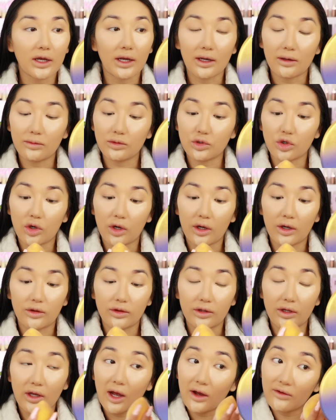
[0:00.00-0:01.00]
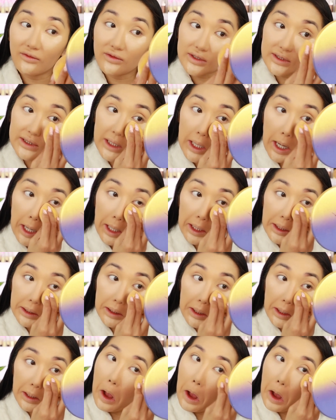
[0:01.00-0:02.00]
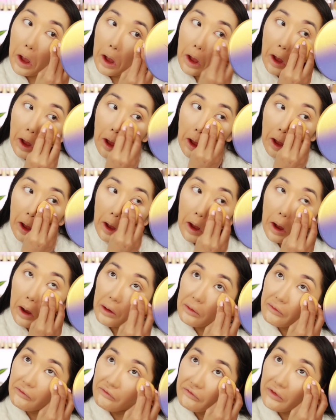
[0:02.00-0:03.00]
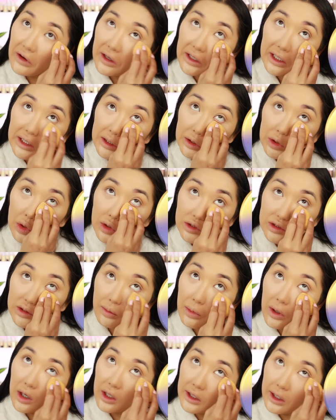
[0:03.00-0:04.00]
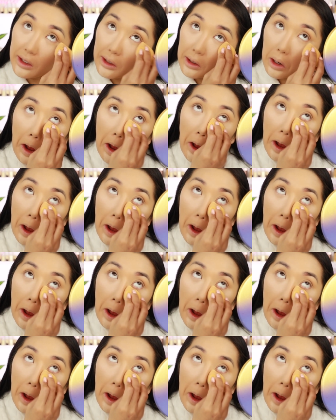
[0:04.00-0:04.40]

Okay, let me try it on the other side. Oh, fucking dogs are barking.